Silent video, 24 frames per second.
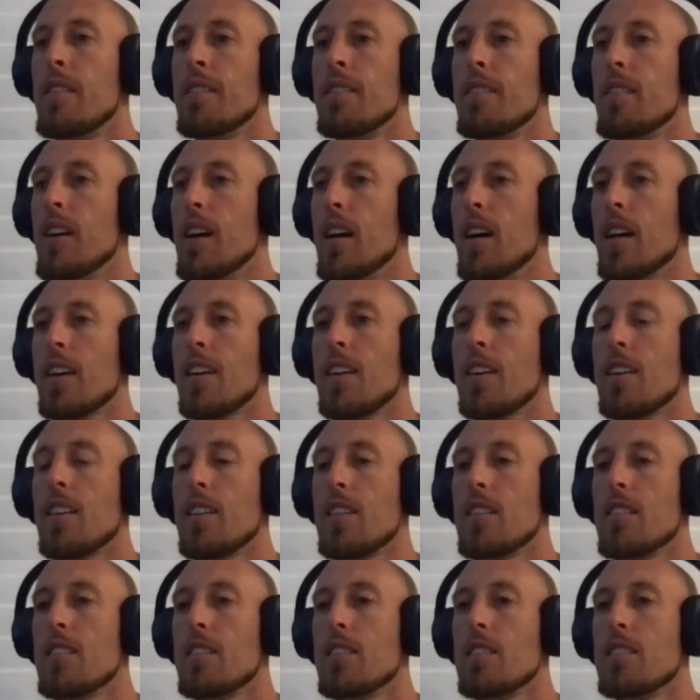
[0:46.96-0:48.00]
Like,
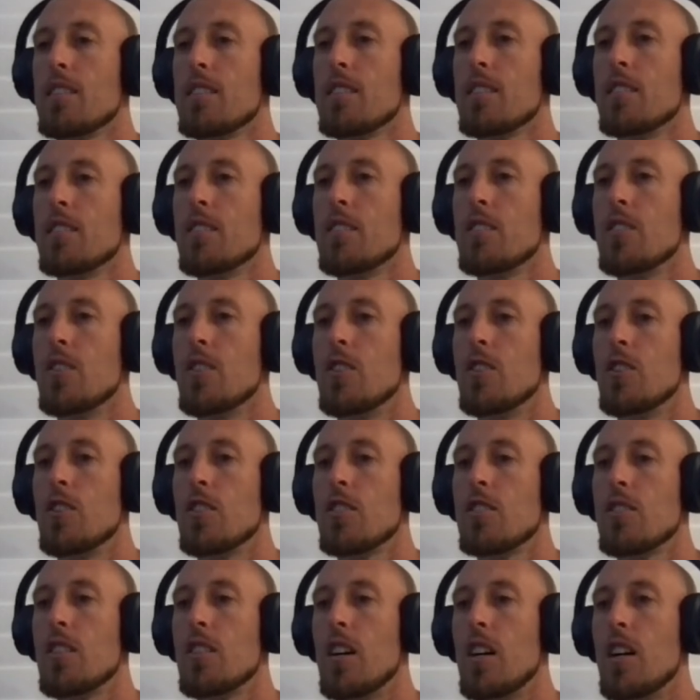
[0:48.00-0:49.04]
you're
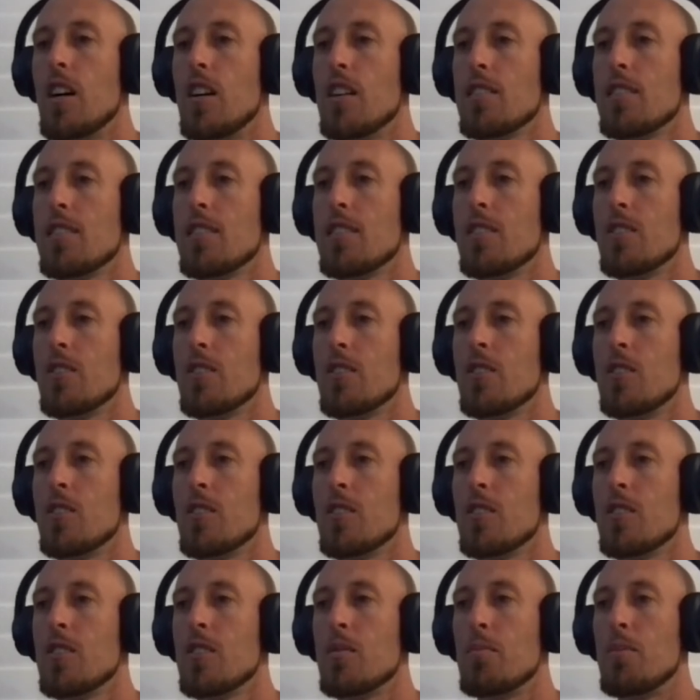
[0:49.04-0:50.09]
just there
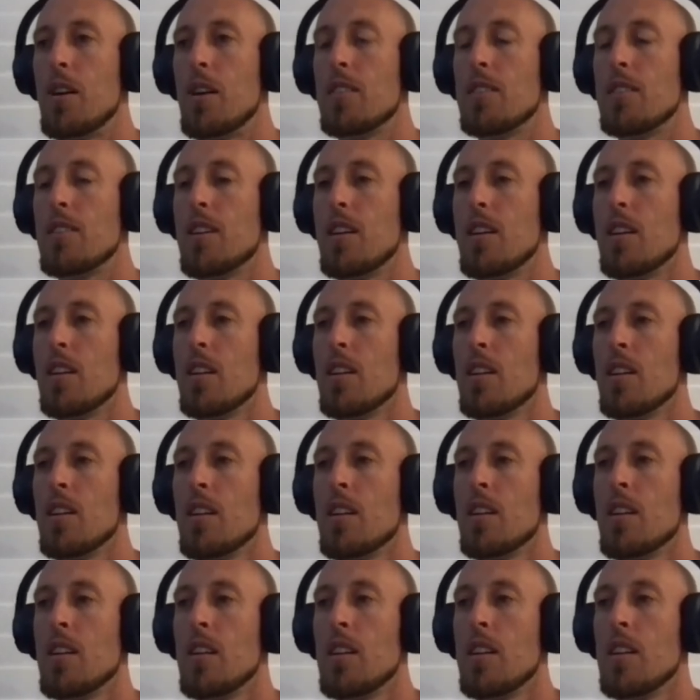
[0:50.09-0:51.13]
to meditate.
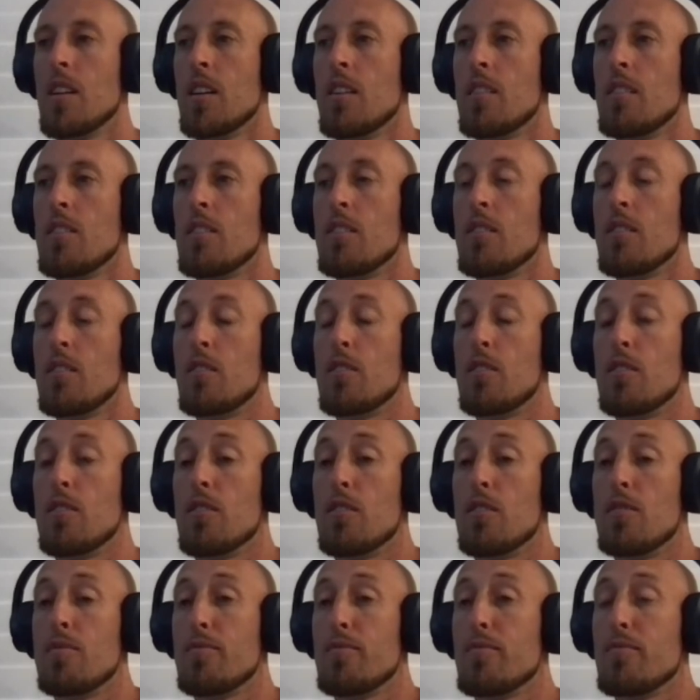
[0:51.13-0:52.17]

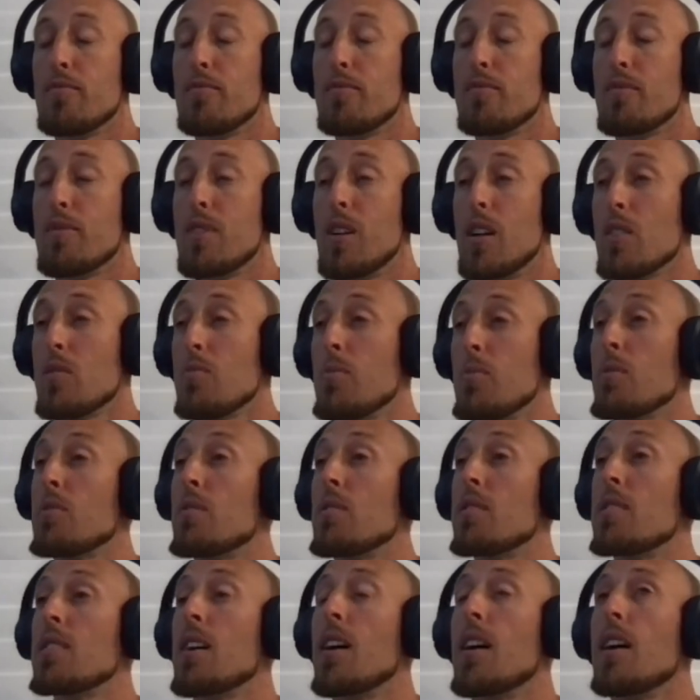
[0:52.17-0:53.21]
You're not supposed
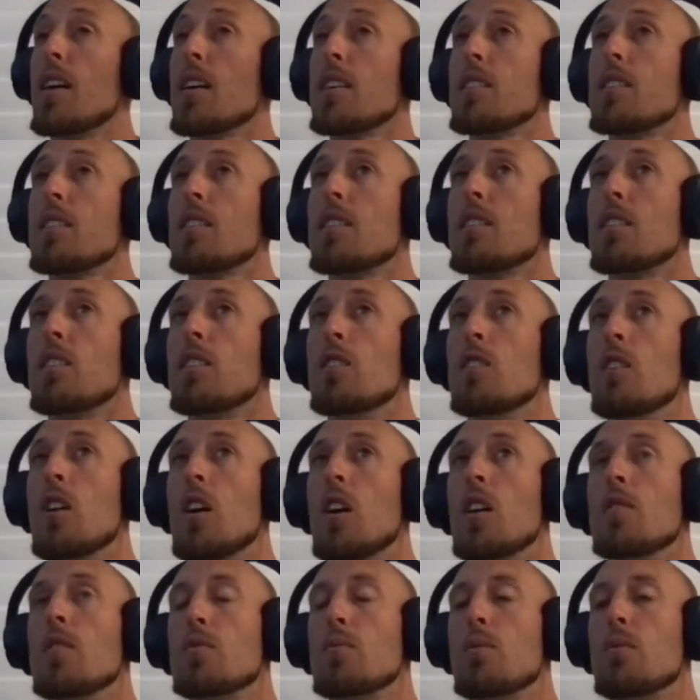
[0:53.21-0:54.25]
to talk. You're not
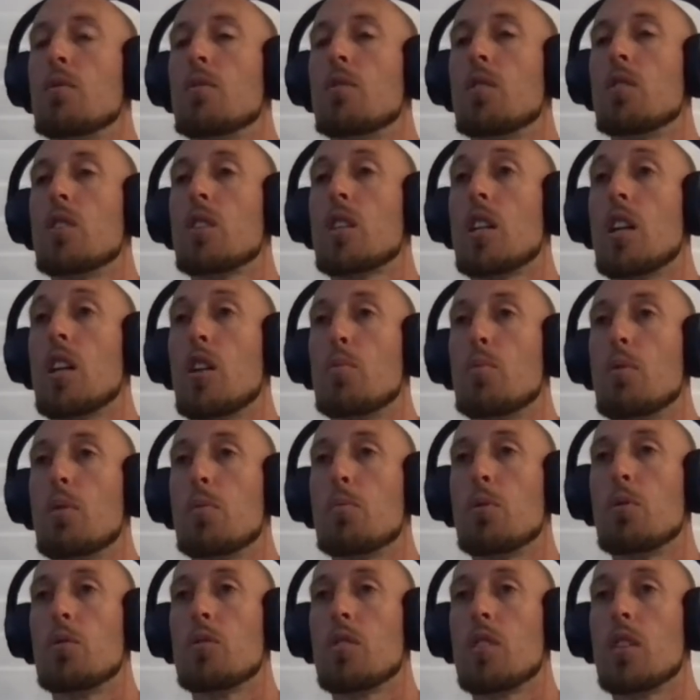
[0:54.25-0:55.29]
even supposed to look at other
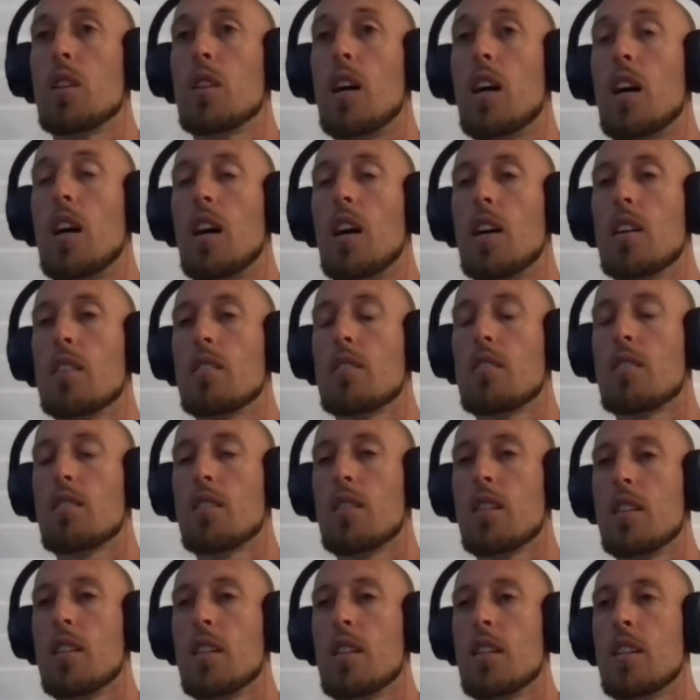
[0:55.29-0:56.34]
people in the eyes.
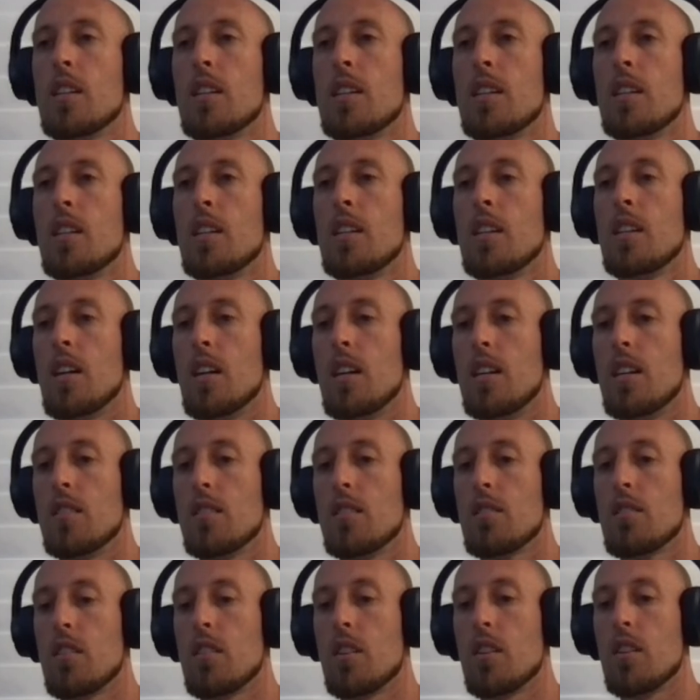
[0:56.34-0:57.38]
And
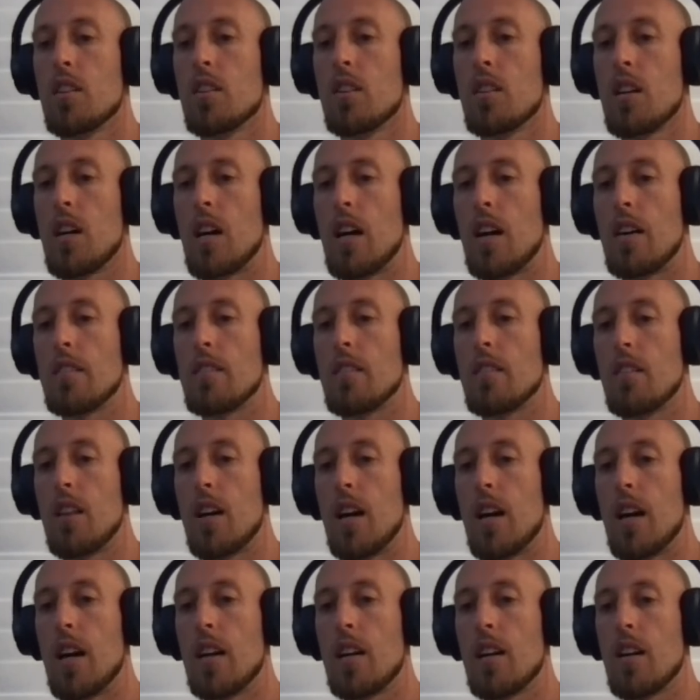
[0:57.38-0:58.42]
so after
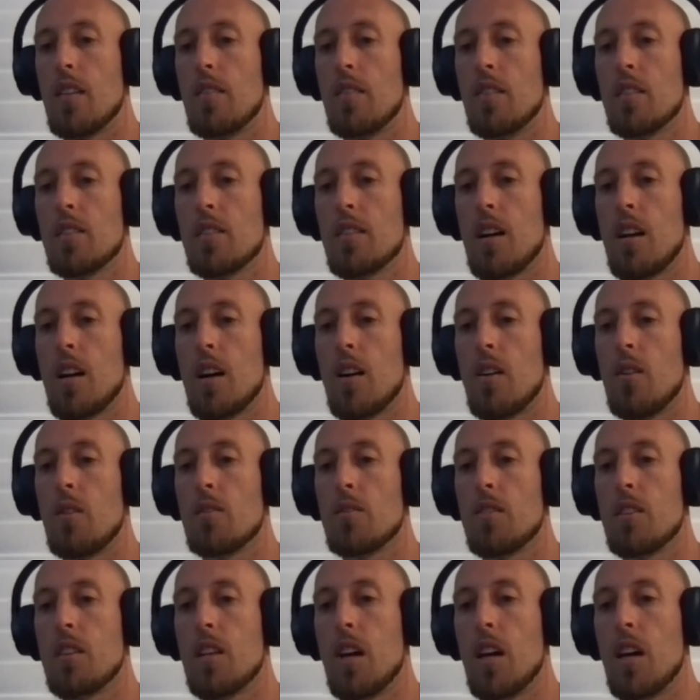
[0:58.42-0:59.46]
that, I mean, 10
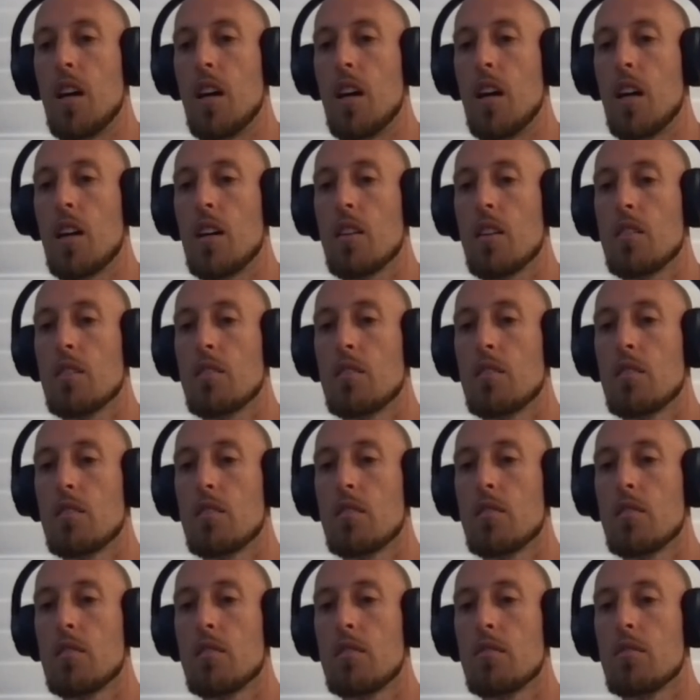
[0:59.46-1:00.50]
hours a day
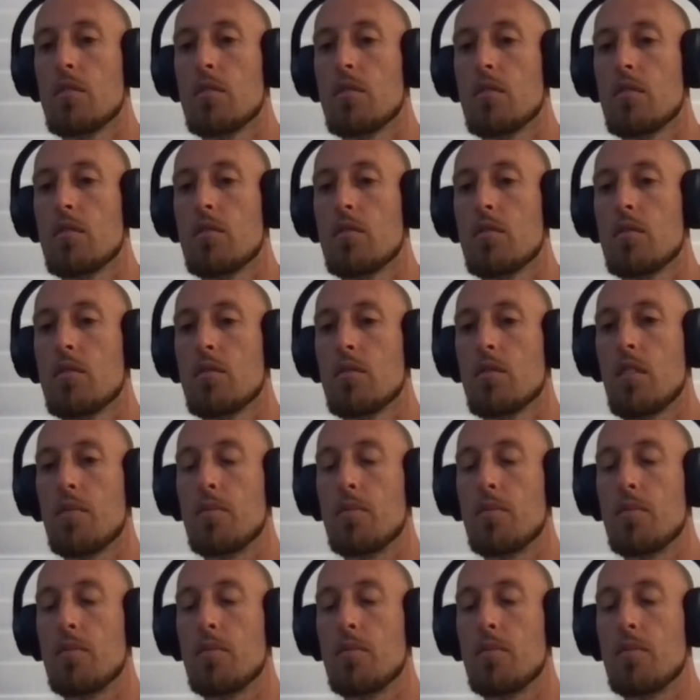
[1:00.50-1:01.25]
of